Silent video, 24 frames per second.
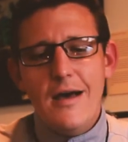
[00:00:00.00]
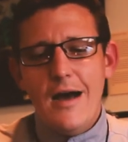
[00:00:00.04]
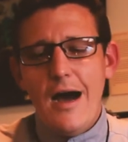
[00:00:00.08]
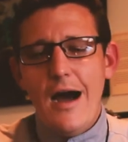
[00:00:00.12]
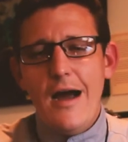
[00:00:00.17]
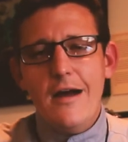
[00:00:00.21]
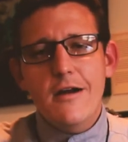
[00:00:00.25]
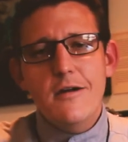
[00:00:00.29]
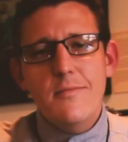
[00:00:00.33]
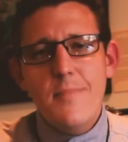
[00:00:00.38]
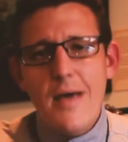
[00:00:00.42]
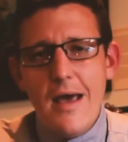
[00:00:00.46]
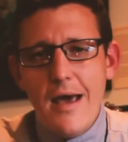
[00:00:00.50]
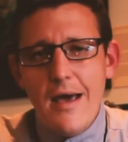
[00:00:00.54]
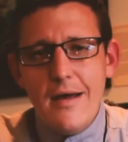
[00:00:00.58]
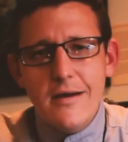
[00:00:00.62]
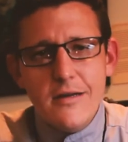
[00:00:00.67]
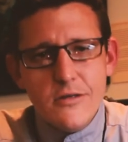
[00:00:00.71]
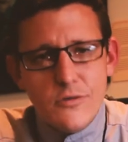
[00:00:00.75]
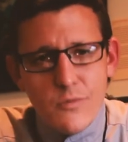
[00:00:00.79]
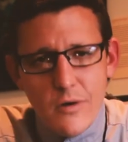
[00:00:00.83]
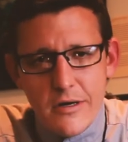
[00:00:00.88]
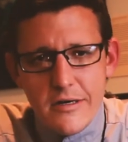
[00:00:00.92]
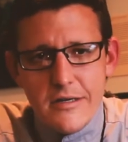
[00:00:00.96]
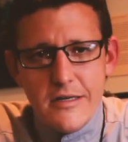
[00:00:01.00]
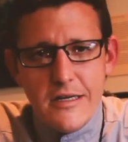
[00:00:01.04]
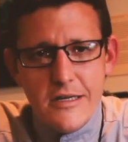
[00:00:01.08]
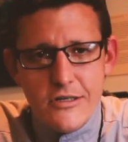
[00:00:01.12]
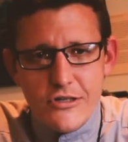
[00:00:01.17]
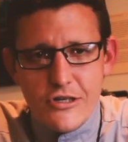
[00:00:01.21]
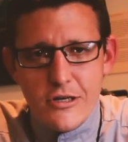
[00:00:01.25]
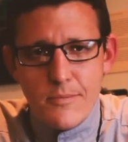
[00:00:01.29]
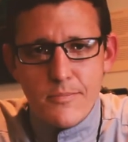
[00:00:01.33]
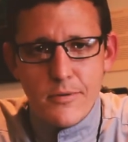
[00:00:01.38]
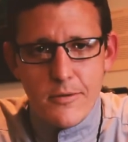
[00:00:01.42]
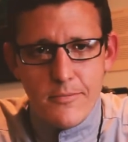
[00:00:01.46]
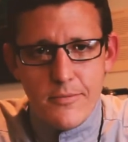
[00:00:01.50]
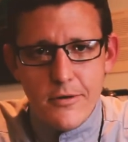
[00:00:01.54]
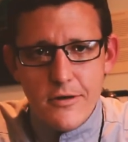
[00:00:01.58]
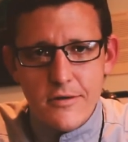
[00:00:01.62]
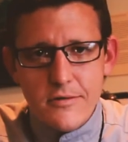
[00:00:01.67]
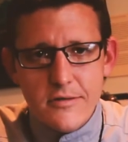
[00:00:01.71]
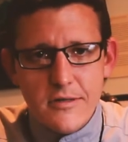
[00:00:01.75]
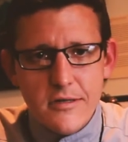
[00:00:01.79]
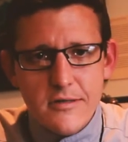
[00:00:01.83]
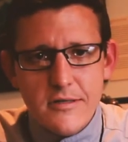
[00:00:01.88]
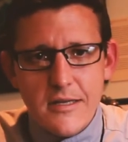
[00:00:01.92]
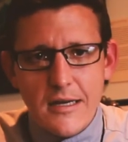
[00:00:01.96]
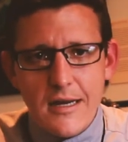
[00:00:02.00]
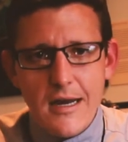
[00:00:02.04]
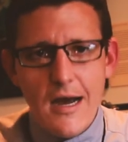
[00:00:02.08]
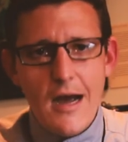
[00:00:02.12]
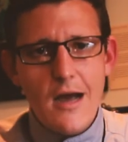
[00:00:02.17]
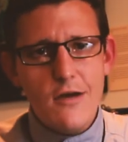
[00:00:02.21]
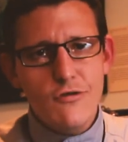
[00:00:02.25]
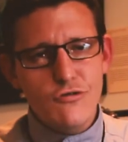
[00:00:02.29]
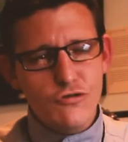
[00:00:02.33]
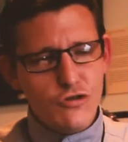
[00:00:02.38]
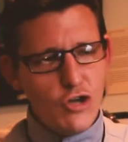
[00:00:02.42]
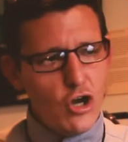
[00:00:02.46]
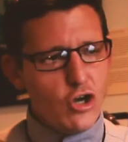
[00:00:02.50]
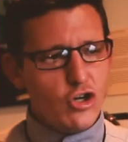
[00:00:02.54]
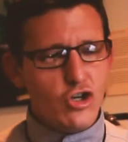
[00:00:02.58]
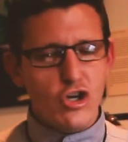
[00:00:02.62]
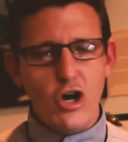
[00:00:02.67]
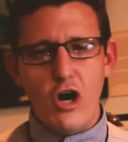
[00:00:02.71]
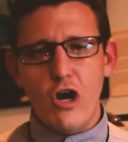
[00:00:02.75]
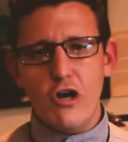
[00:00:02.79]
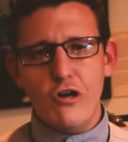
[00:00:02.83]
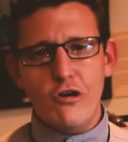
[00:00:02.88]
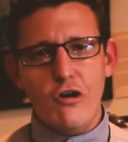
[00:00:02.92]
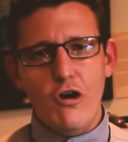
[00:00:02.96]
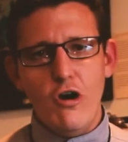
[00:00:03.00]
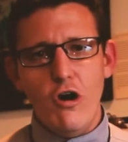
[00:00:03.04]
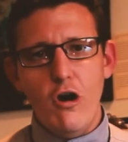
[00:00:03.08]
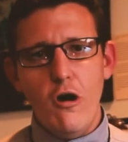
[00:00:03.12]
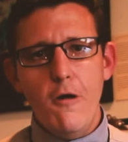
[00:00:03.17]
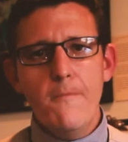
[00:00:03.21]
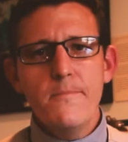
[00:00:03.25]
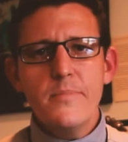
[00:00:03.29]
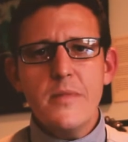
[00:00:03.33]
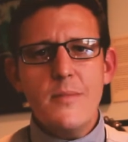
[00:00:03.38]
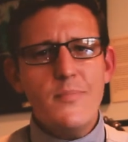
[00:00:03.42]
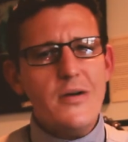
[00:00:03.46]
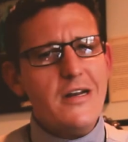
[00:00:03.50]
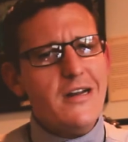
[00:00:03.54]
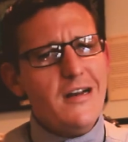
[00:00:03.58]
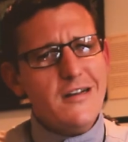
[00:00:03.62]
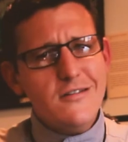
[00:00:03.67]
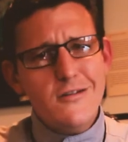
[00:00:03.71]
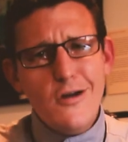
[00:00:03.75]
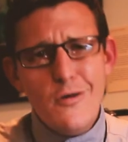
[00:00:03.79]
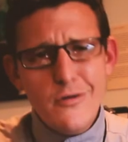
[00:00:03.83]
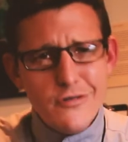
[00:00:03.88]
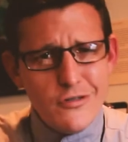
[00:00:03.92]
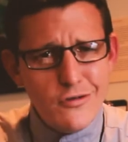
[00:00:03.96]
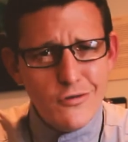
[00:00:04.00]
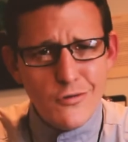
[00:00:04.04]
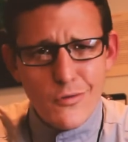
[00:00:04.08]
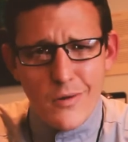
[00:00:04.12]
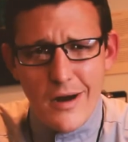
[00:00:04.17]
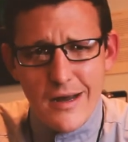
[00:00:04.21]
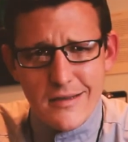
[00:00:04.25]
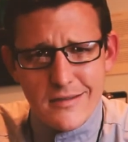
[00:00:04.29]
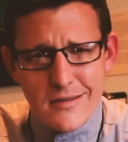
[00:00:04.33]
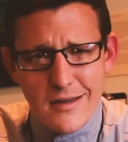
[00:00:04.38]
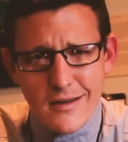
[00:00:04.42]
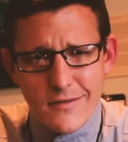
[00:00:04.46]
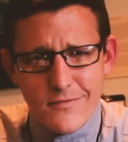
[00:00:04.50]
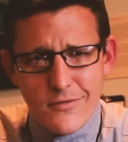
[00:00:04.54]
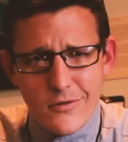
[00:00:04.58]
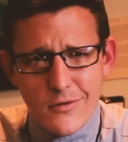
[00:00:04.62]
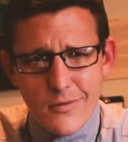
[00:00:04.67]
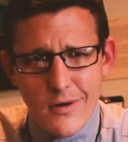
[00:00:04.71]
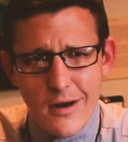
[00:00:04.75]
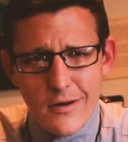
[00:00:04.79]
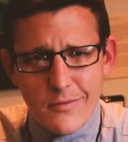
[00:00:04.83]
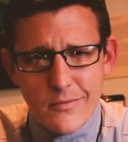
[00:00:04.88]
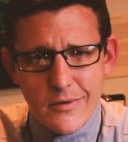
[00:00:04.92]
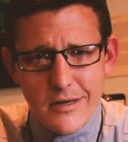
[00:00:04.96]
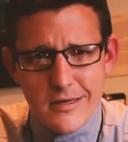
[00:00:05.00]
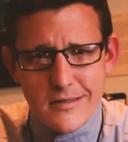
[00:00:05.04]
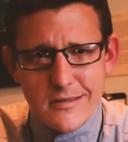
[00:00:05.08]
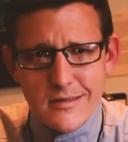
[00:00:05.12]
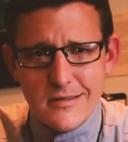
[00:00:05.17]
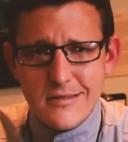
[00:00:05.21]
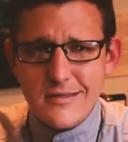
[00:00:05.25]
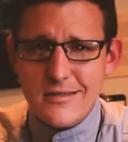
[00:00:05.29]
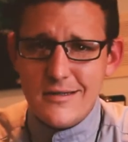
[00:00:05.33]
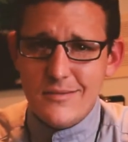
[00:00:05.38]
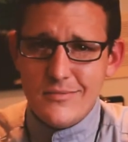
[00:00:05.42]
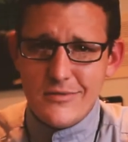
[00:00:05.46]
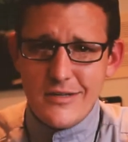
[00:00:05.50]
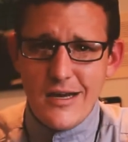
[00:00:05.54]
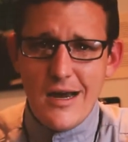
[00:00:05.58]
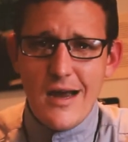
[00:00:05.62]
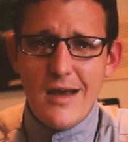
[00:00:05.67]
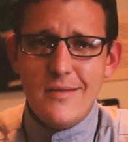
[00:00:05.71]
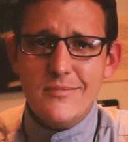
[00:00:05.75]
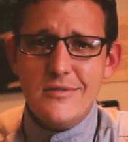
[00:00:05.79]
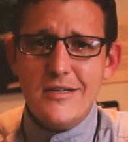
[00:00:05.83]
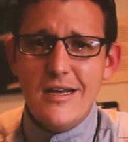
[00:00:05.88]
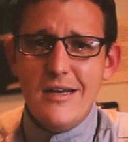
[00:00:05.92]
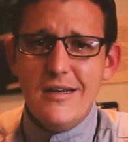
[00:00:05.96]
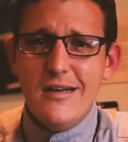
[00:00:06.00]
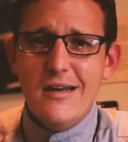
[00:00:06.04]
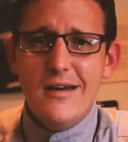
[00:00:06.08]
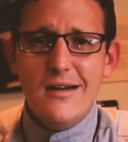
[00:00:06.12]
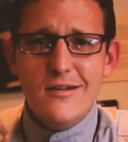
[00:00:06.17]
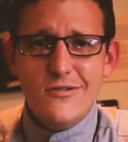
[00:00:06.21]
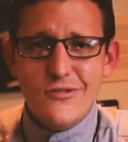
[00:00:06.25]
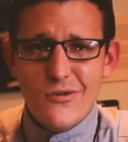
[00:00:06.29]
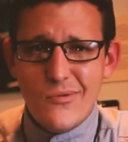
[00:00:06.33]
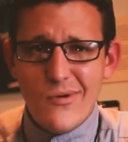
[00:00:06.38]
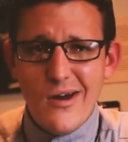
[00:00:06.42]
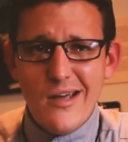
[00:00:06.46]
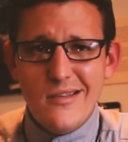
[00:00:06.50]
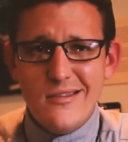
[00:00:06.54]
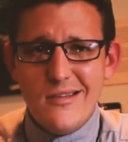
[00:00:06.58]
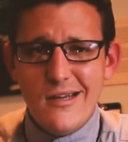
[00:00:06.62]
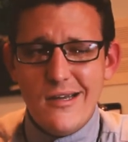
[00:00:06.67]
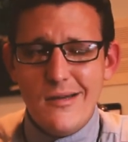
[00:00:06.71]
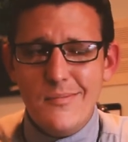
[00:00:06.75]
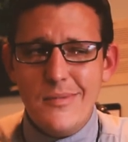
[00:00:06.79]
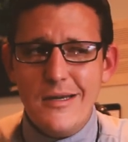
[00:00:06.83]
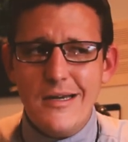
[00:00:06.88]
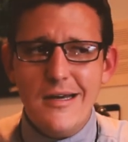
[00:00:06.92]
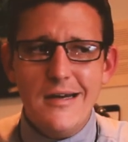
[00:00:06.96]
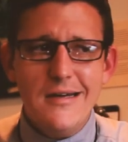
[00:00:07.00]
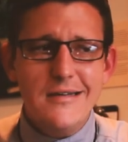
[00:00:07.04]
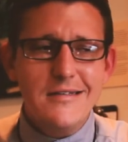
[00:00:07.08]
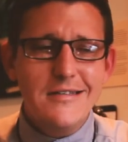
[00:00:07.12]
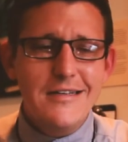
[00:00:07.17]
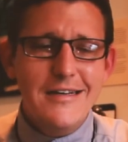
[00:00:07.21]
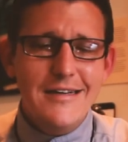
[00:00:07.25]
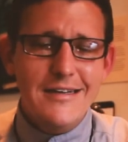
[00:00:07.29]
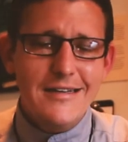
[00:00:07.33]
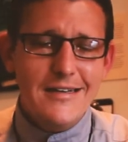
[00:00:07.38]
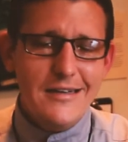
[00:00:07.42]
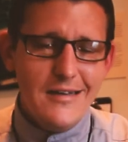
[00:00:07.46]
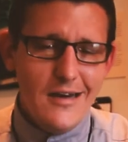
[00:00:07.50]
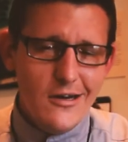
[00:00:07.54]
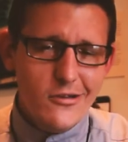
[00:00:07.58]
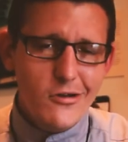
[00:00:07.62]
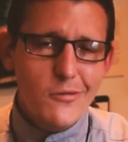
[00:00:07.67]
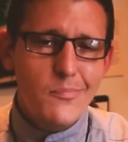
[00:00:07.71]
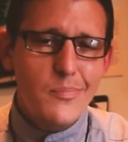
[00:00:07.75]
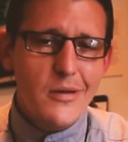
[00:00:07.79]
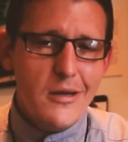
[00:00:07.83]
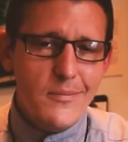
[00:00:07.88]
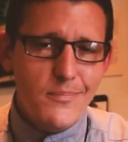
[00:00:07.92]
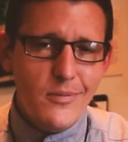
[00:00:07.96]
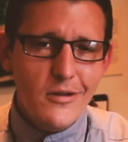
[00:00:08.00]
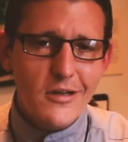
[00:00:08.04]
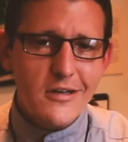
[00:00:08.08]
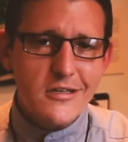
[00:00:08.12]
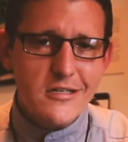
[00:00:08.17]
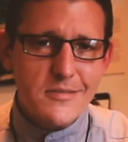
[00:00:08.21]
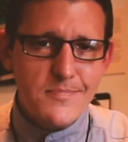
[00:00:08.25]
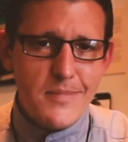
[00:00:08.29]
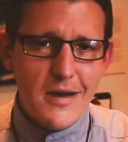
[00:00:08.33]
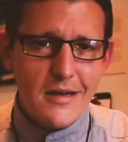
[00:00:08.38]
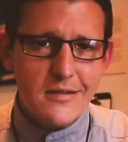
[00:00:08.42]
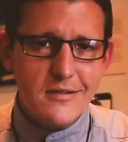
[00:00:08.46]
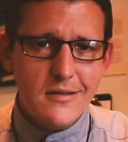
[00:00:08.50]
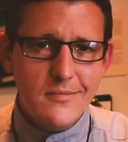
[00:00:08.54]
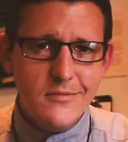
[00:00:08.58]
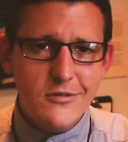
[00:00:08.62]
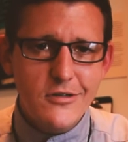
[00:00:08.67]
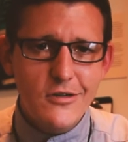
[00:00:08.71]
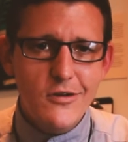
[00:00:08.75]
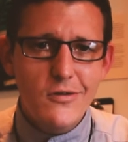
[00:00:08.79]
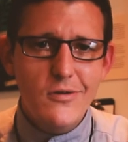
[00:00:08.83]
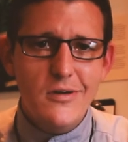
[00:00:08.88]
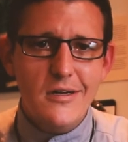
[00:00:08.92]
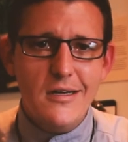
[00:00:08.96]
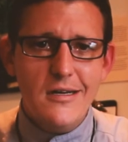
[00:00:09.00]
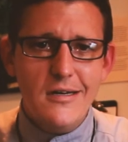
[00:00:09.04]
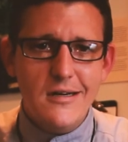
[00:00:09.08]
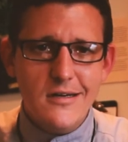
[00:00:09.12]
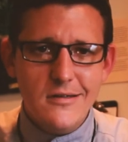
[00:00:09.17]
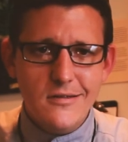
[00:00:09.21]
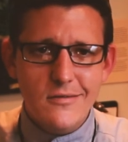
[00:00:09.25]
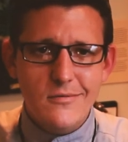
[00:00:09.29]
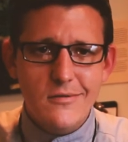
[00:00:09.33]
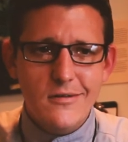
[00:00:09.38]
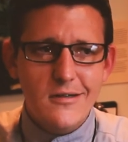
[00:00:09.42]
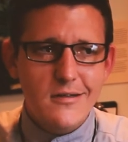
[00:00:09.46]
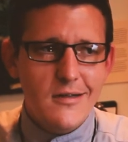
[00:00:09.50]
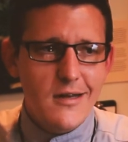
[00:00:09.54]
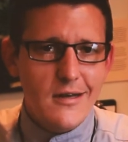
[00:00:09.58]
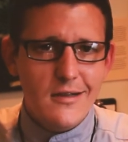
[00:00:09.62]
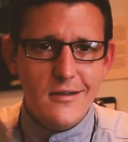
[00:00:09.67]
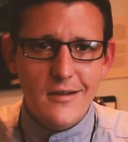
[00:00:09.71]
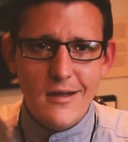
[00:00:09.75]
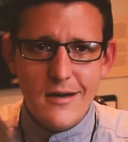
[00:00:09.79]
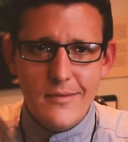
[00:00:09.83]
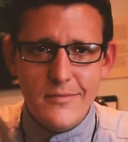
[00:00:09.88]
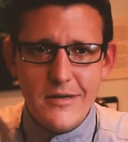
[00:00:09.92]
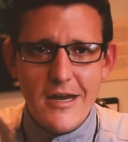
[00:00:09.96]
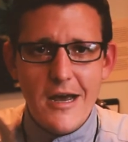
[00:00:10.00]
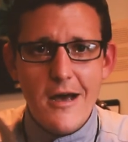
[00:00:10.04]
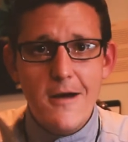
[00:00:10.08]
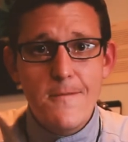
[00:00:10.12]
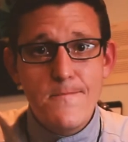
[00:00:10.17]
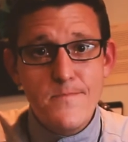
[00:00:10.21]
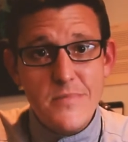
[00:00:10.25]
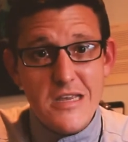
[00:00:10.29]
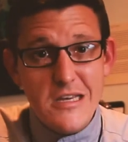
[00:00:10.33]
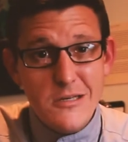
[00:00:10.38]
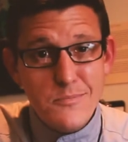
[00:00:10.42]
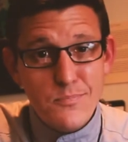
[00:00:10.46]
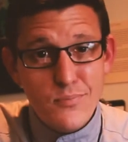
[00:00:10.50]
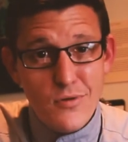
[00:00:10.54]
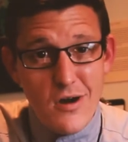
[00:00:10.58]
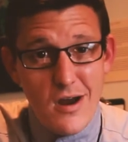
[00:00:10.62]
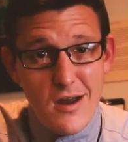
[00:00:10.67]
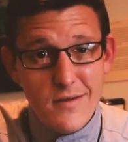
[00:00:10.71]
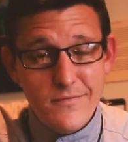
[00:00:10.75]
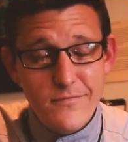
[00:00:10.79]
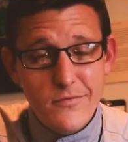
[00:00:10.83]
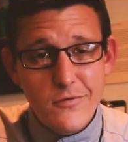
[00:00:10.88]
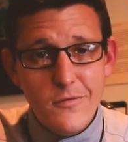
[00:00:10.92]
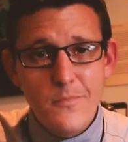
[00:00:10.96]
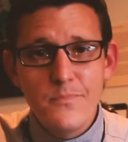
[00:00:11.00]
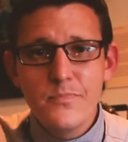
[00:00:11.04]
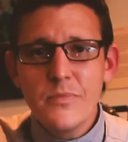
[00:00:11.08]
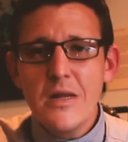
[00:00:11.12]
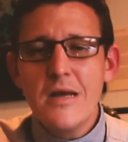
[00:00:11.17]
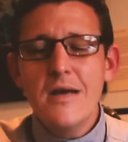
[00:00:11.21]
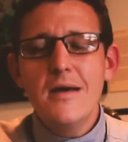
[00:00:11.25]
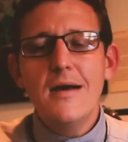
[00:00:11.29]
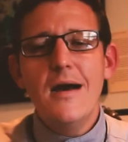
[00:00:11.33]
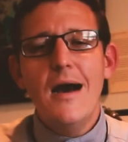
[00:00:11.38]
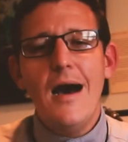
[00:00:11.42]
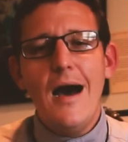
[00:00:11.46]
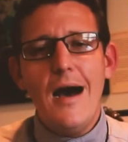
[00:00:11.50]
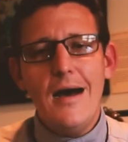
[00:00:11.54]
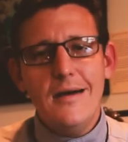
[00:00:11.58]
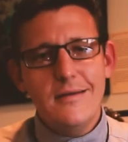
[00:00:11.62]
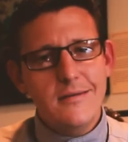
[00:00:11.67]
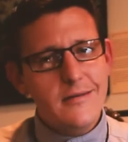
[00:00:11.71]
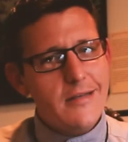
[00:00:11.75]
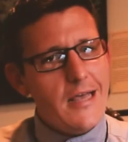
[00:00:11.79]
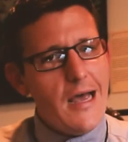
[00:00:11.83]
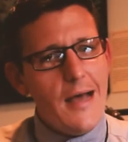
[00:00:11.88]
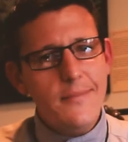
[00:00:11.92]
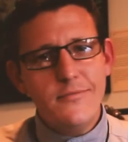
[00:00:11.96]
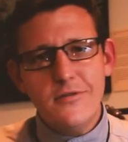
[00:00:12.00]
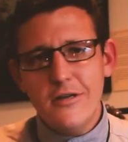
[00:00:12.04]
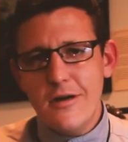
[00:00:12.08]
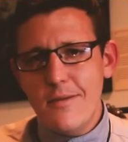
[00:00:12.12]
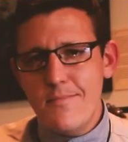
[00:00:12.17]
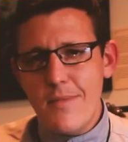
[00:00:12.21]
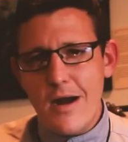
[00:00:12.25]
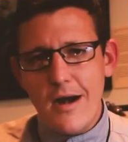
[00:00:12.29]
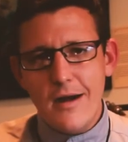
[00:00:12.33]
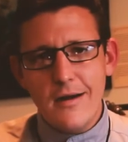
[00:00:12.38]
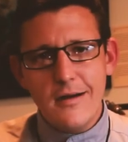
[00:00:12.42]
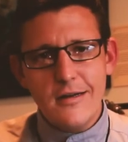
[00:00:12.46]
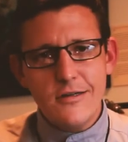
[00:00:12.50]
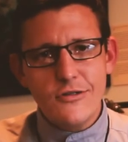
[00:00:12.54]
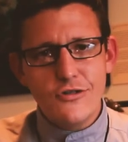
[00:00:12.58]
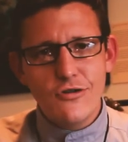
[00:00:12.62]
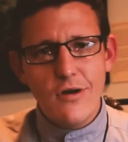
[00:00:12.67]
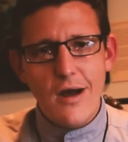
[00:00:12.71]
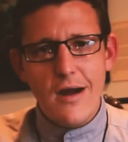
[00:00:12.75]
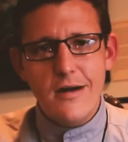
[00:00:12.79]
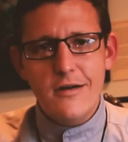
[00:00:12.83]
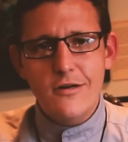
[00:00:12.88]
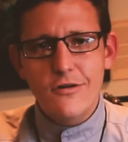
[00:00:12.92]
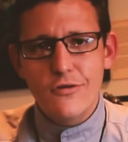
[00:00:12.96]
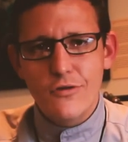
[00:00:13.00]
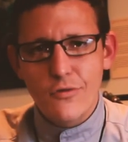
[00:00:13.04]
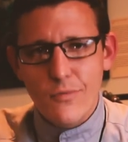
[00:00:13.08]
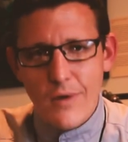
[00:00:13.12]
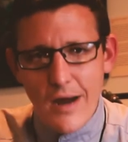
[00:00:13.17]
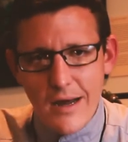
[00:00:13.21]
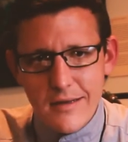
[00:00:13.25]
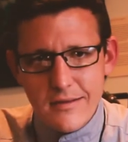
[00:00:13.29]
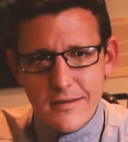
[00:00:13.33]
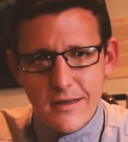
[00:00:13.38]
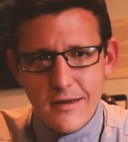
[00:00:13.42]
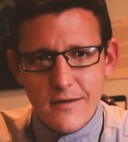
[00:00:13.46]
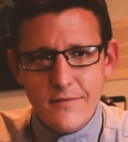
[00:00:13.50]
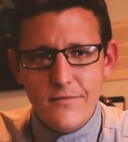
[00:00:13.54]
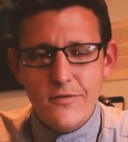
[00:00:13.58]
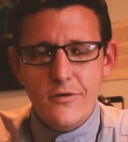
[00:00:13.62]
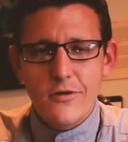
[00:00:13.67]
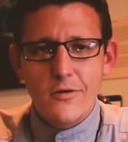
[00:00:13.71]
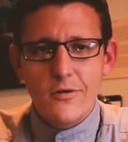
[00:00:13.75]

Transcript: Iron Man is what Nietzsche proposes, the guy who's like, got it all, but he doesn't always do the right thing for the right reasons. Sometimes he does the right thing because other people expect him to, and he doesn't want to like let him down. He's prideful. Captain America is trying to do the right thing for